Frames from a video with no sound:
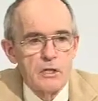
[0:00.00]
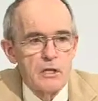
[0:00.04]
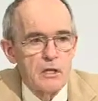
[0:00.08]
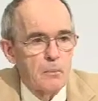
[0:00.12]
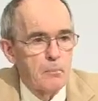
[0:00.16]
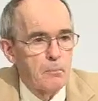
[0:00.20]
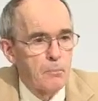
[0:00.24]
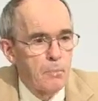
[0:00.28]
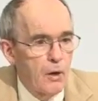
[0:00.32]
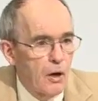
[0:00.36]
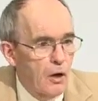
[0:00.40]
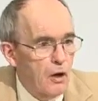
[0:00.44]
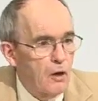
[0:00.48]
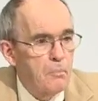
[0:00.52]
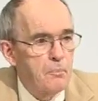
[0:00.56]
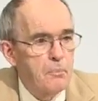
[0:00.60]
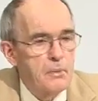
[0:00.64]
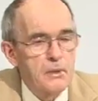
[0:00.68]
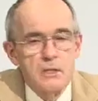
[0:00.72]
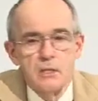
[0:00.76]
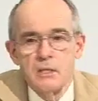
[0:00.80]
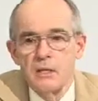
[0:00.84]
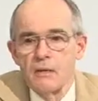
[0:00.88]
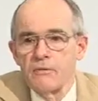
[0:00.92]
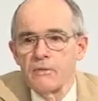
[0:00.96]
was the
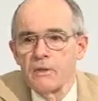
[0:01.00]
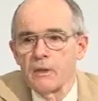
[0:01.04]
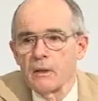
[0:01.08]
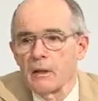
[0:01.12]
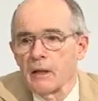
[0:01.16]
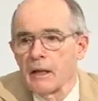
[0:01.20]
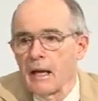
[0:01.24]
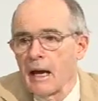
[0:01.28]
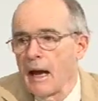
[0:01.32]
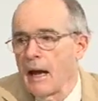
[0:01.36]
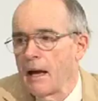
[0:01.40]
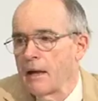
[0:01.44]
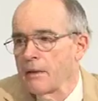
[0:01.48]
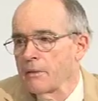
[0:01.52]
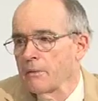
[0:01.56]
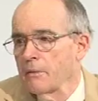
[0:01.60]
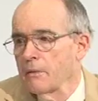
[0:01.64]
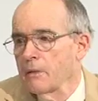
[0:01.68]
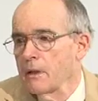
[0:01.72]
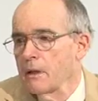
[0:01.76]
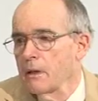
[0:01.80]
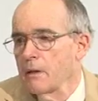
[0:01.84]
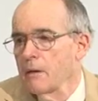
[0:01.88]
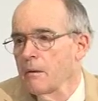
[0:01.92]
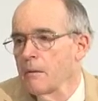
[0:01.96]
purpose of their
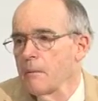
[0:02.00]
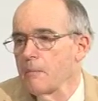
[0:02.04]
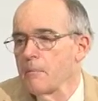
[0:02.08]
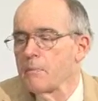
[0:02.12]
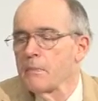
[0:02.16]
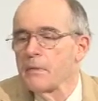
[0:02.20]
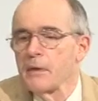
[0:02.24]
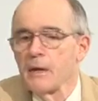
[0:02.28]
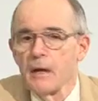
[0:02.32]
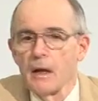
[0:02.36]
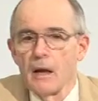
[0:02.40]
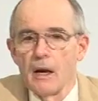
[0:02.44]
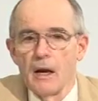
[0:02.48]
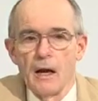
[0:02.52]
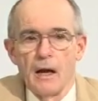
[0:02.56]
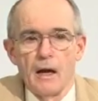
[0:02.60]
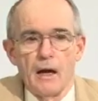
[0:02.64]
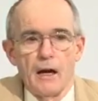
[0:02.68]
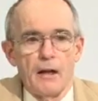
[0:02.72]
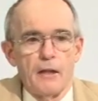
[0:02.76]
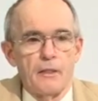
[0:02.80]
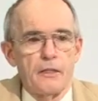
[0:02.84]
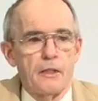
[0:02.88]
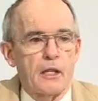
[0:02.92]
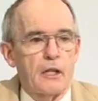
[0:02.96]
gathering.
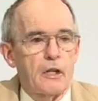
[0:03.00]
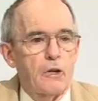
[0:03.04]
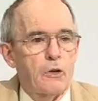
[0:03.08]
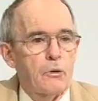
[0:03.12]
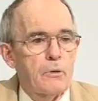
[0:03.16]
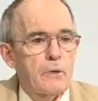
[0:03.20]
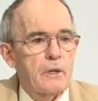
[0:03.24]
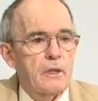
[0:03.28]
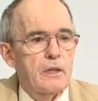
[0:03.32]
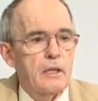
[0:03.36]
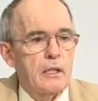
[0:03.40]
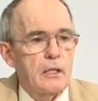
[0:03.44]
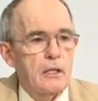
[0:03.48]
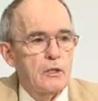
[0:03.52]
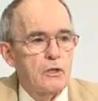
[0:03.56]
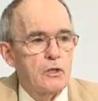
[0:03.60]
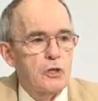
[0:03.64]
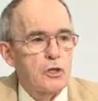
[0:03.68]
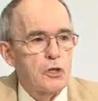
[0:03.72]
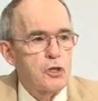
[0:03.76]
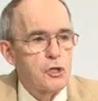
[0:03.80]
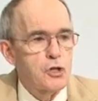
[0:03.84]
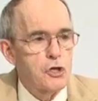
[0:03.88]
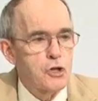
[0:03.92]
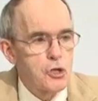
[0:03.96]
Uh, the
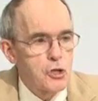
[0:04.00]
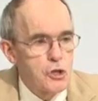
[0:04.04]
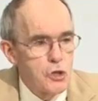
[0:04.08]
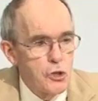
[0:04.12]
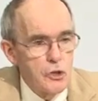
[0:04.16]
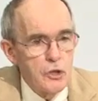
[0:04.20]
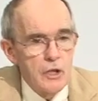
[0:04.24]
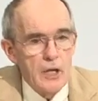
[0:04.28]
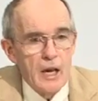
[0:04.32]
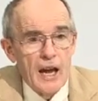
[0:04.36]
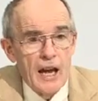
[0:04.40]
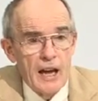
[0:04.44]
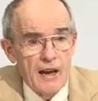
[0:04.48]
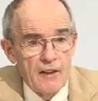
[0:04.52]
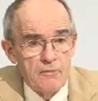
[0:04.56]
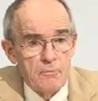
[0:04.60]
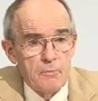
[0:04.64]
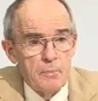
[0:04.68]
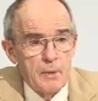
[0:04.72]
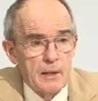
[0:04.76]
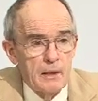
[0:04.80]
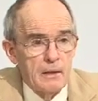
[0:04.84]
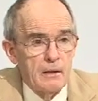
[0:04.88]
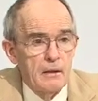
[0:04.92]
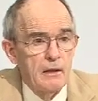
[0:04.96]
Corinthians should
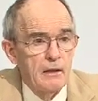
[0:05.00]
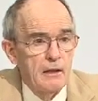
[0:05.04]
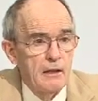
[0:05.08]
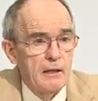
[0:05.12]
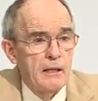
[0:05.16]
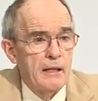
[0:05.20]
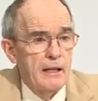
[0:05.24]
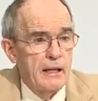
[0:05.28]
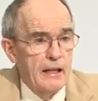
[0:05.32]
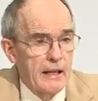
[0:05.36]
have been